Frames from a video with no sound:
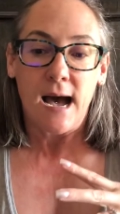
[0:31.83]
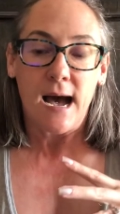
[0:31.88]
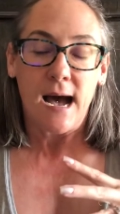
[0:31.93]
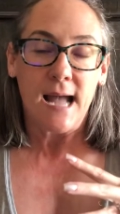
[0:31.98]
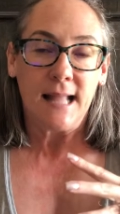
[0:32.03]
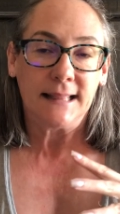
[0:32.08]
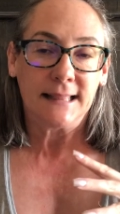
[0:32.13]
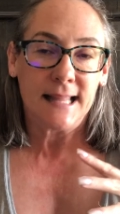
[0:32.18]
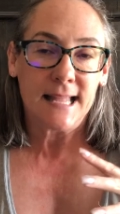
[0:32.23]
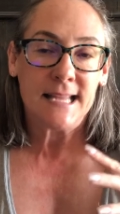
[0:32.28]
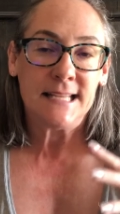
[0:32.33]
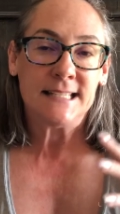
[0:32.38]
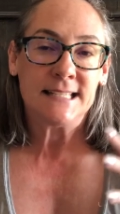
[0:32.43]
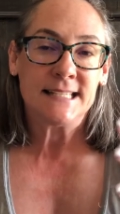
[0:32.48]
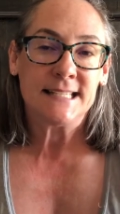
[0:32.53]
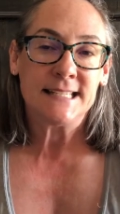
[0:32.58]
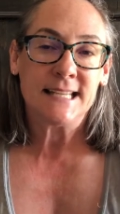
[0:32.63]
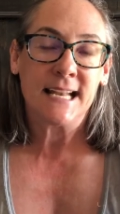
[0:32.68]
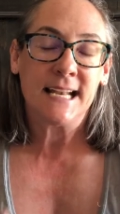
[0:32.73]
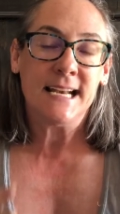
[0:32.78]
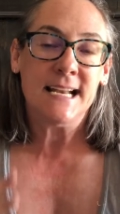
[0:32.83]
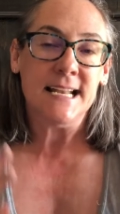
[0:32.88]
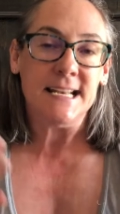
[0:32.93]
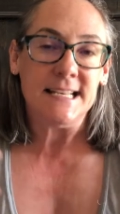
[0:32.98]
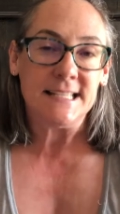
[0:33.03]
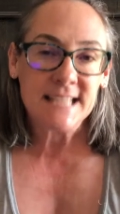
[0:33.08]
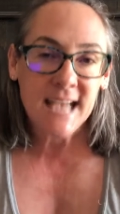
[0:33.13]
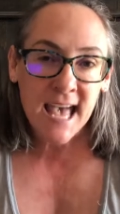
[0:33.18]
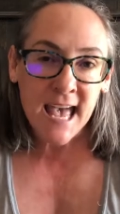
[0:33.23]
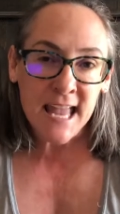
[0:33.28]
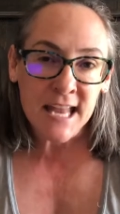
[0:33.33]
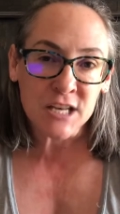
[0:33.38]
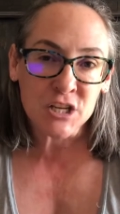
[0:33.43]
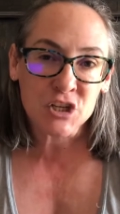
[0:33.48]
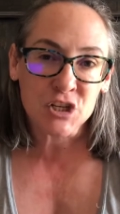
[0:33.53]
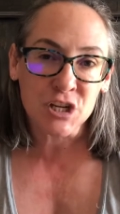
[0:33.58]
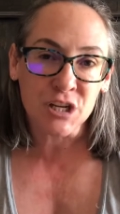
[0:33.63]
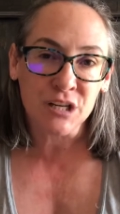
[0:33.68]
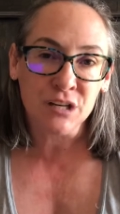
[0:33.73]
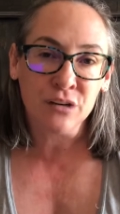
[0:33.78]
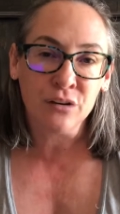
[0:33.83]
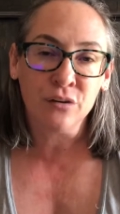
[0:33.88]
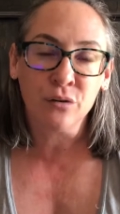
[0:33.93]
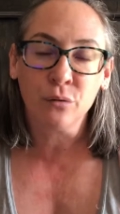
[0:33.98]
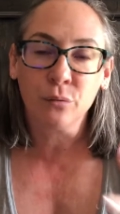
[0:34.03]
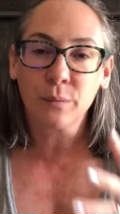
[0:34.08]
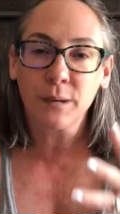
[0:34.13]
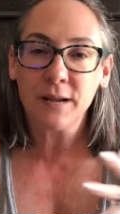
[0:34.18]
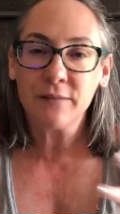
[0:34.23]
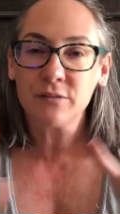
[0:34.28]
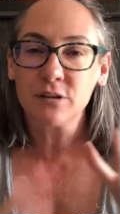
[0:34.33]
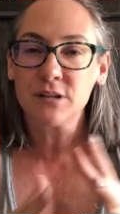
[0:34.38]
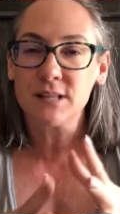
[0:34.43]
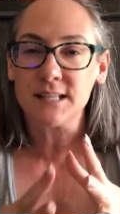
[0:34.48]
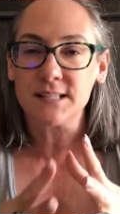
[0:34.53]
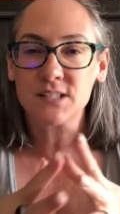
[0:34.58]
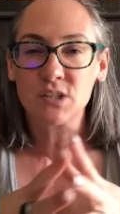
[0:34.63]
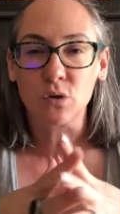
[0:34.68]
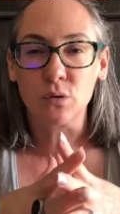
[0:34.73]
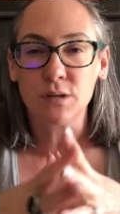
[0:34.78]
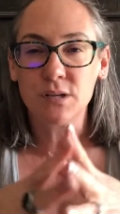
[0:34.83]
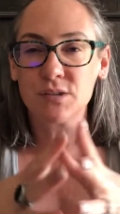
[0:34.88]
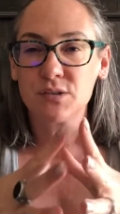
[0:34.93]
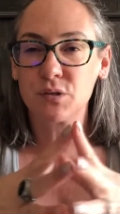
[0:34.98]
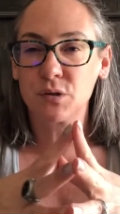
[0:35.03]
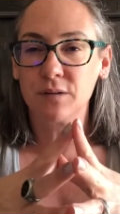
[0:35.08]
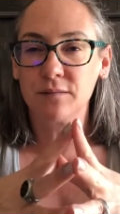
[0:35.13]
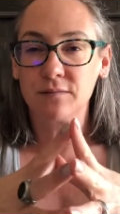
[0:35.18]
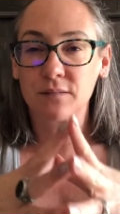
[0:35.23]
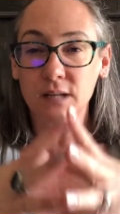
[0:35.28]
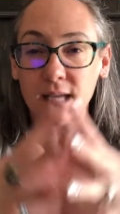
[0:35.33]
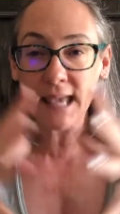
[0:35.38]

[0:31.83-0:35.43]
I'd like to set an intention or whatever that's going to sort of